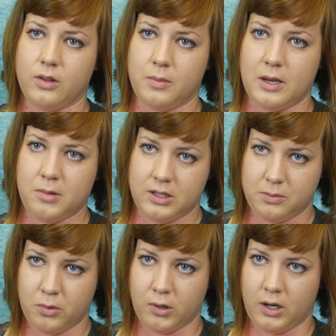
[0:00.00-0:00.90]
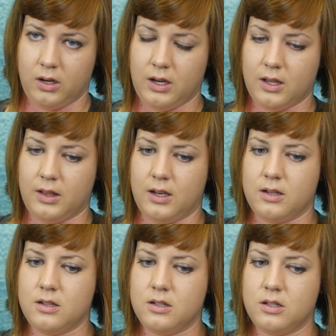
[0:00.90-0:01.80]
the baby is born and
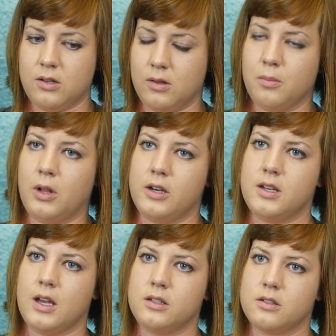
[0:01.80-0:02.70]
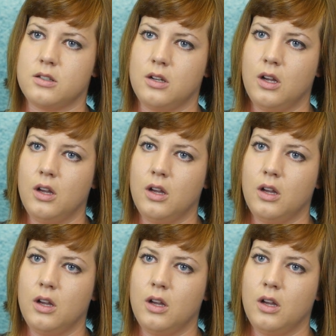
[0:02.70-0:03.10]
then do the blood test.